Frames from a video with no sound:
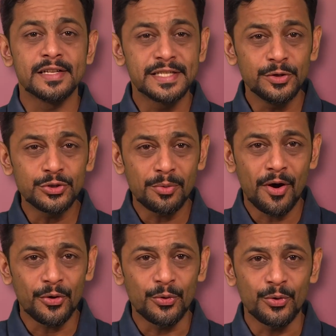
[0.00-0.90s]
See you
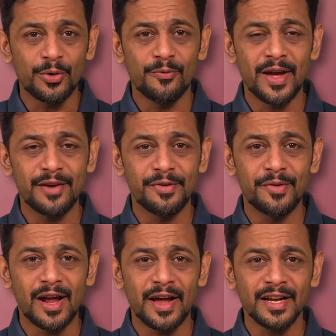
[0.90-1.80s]
tomorrow, where we
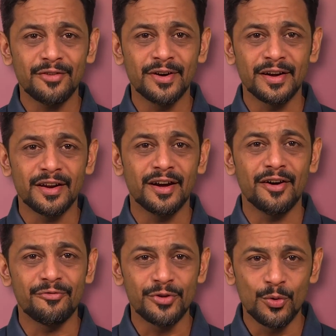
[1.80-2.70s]
will uncover
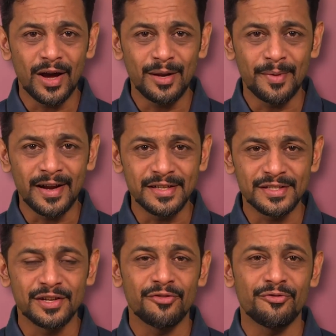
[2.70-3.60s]
a few
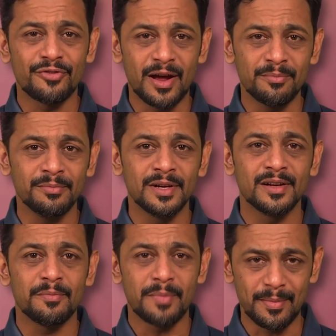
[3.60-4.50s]
elements from
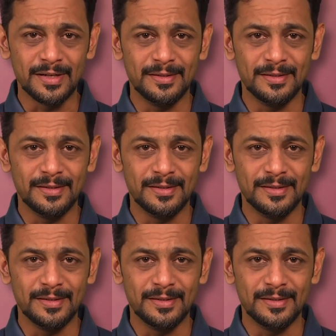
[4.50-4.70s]
Bubble.